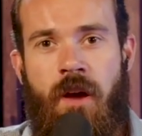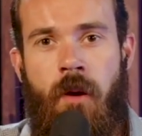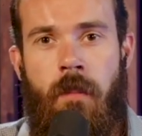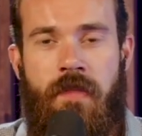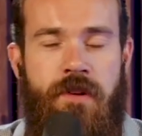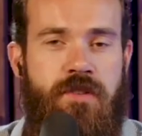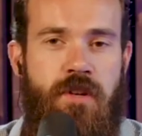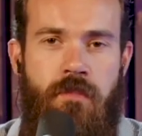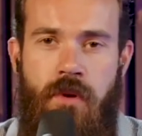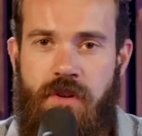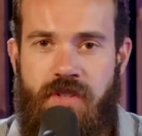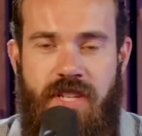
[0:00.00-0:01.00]
but there's your
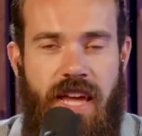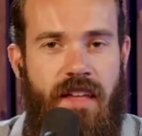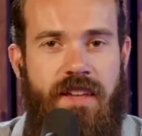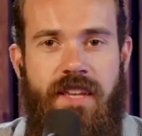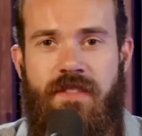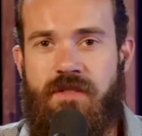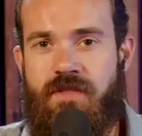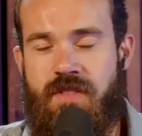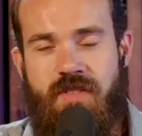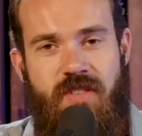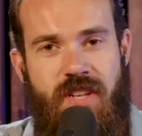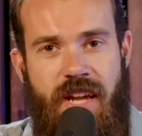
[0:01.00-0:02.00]
personality, there's the
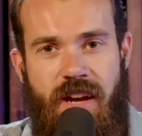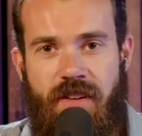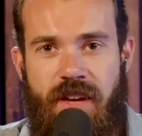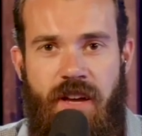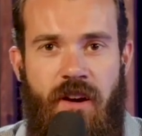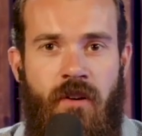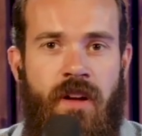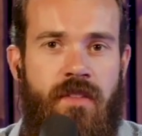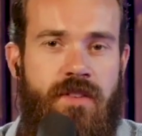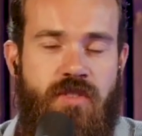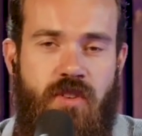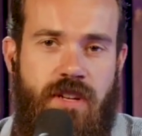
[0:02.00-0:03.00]
scenario,
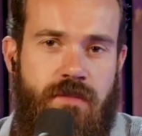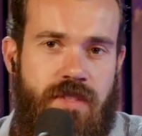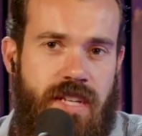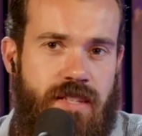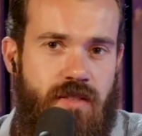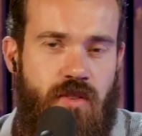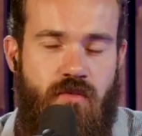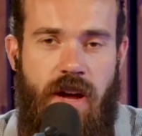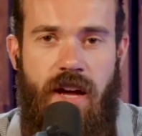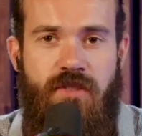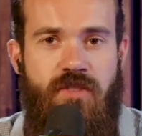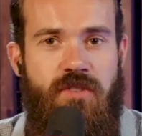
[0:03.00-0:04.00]
the circumstances
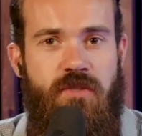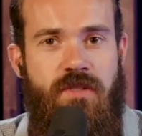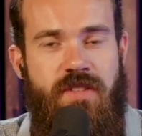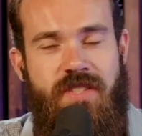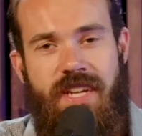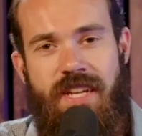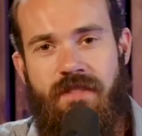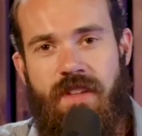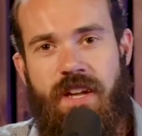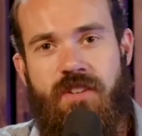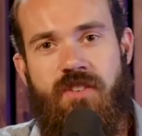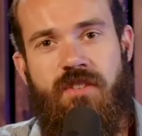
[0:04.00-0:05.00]
around you, the state of
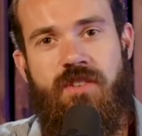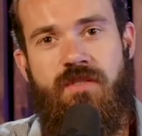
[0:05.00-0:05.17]
that church.